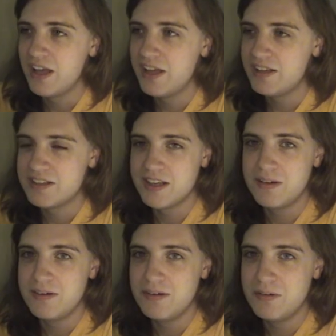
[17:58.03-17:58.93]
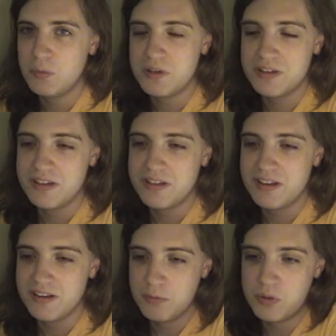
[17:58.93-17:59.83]
he said, we'll
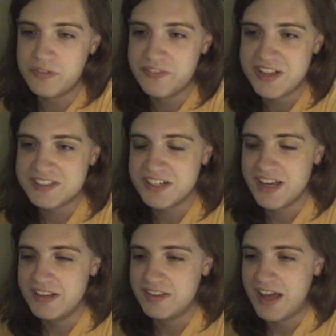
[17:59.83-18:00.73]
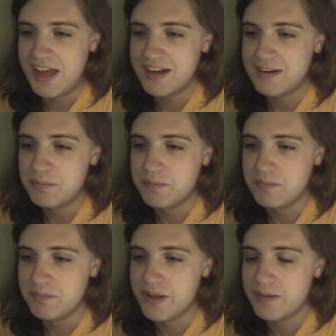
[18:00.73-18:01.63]
investigate that,
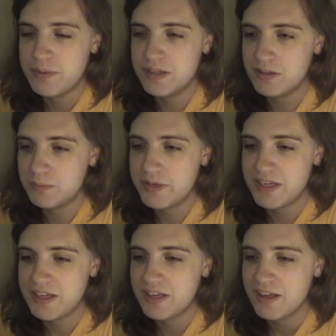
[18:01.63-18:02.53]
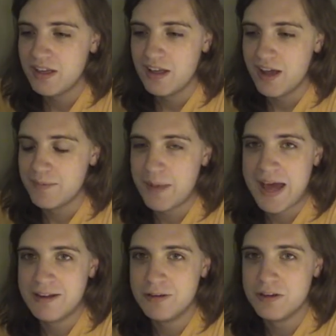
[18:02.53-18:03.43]
and maybe it'll be a matter